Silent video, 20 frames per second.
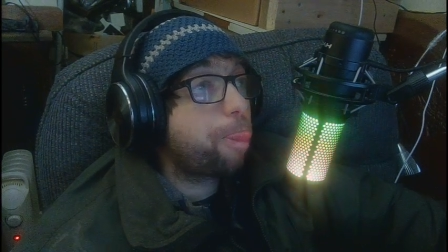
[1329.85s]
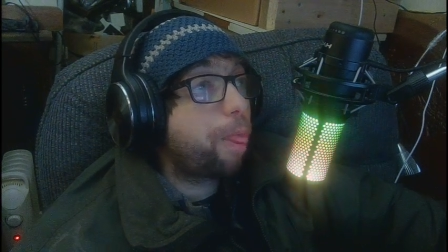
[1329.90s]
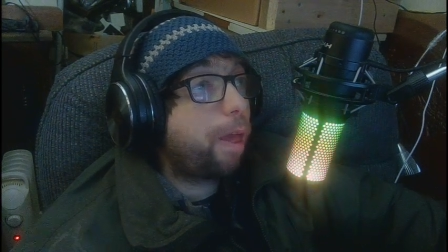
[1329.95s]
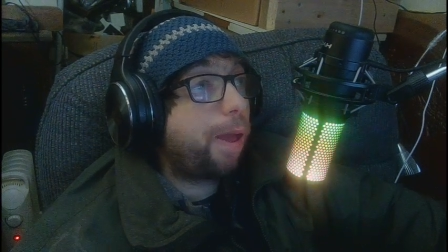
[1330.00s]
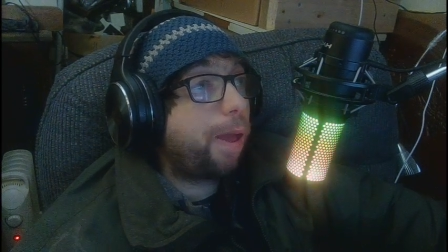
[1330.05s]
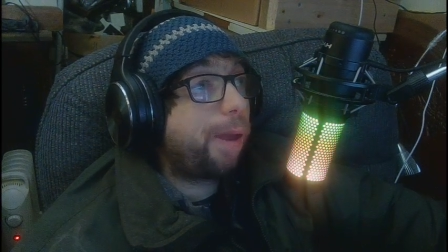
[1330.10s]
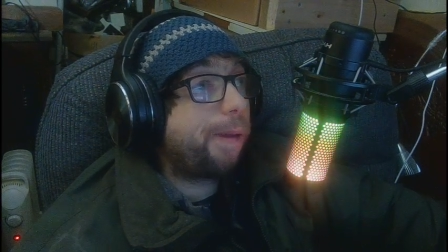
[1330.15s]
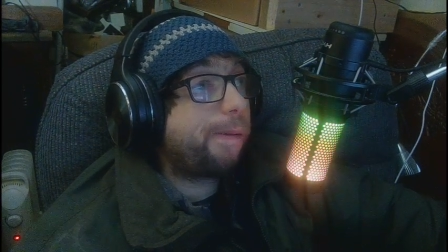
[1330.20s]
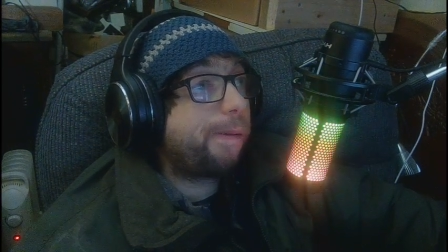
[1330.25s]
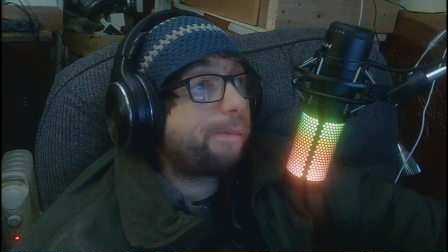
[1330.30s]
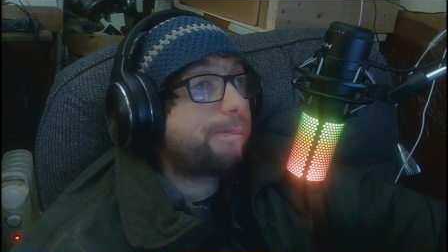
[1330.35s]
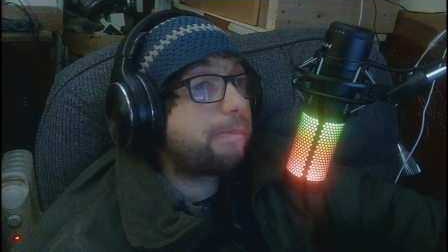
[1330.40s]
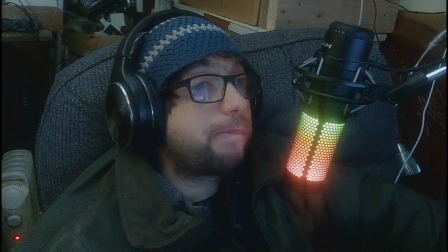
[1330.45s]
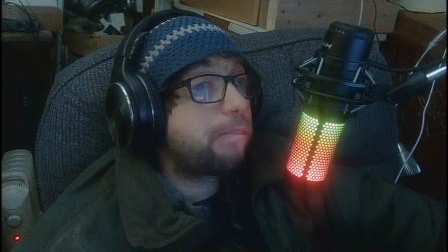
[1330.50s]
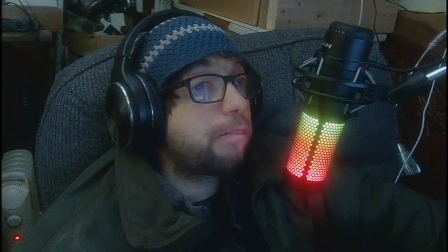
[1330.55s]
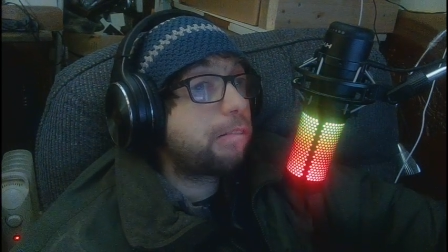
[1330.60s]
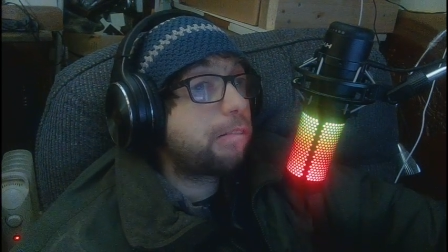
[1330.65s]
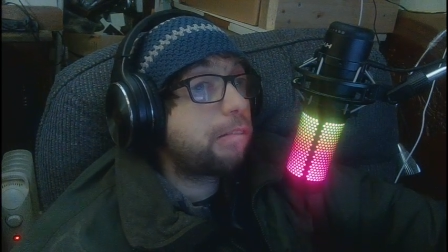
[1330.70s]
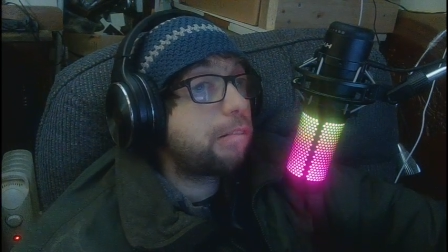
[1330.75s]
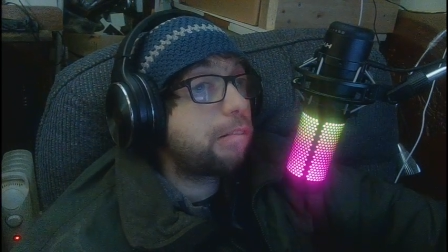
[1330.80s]
um,
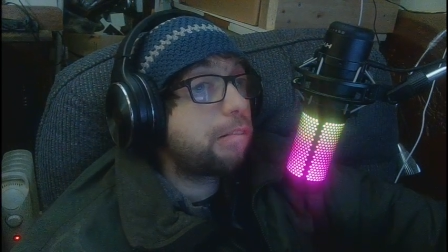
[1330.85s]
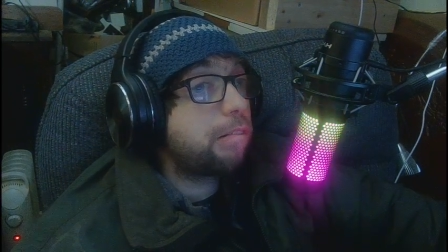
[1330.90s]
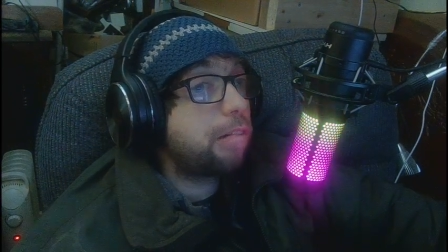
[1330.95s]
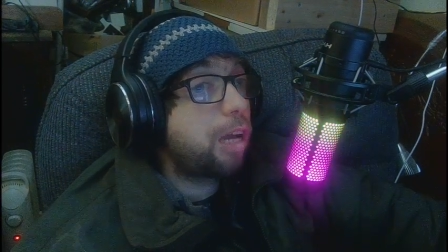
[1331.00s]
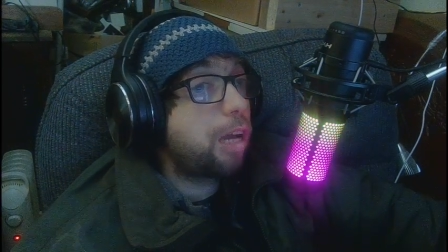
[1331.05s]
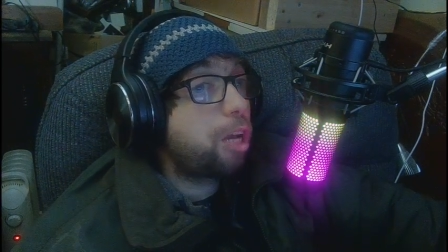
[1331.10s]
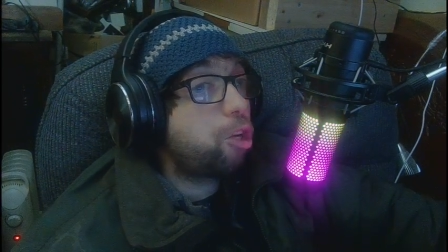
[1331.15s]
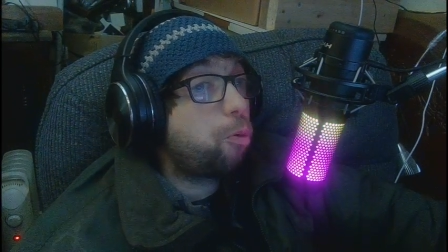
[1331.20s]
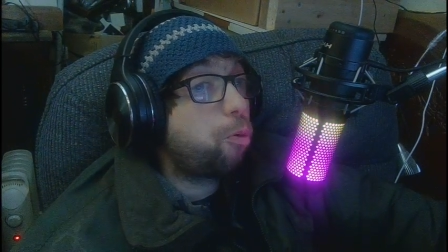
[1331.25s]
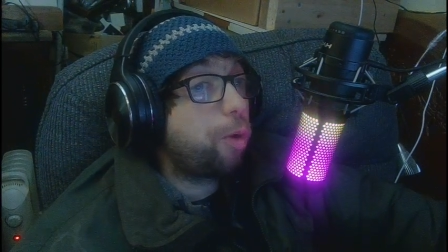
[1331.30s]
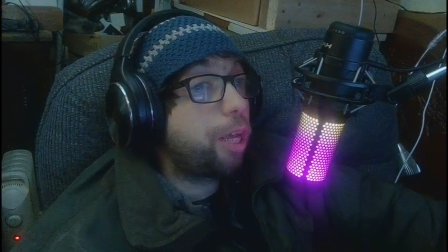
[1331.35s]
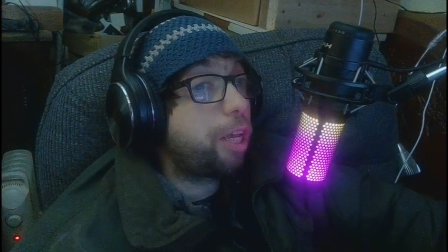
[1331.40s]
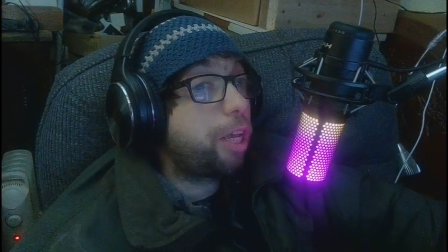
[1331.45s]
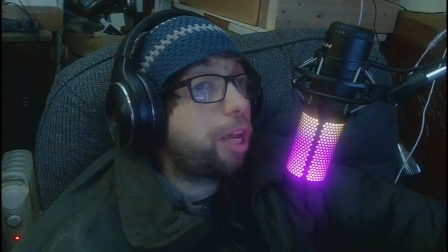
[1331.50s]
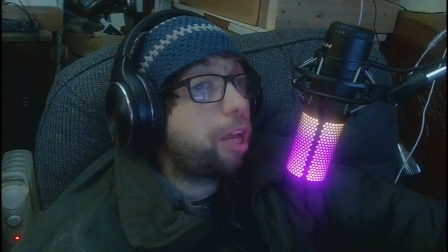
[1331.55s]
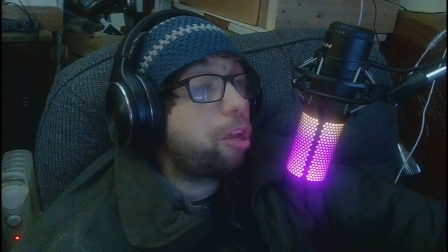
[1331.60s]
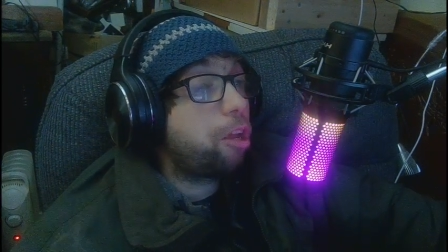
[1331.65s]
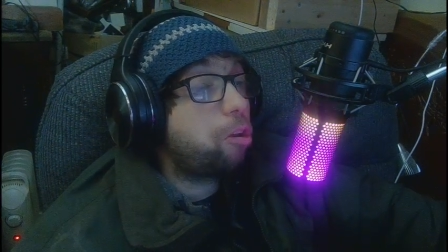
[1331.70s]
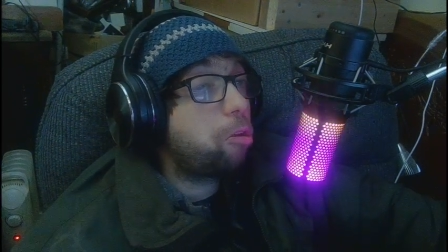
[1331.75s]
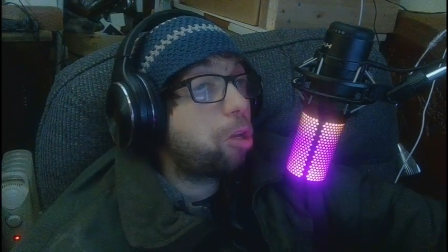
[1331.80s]
don't want to get